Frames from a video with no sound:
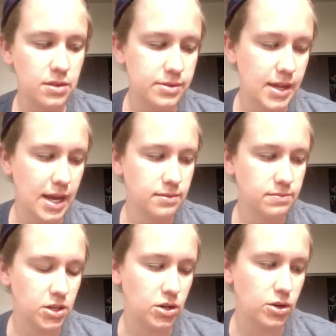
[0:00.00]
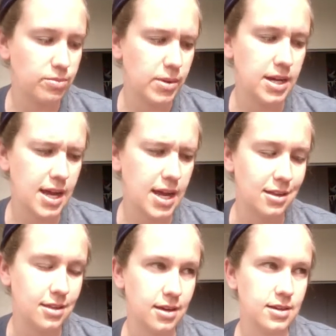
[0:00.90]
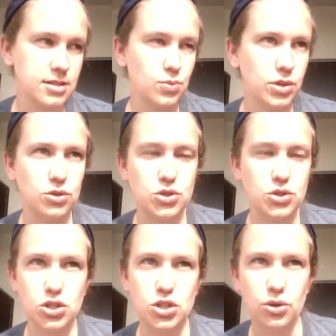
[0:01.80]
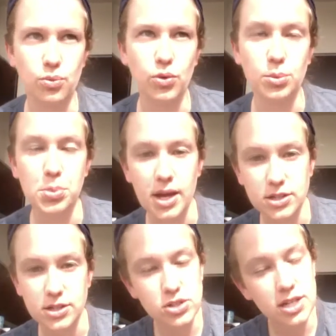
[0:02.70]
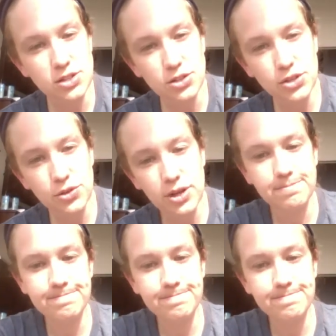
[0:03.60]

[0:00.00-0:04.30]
Monday, I think, is when you should do workbook exercise 33.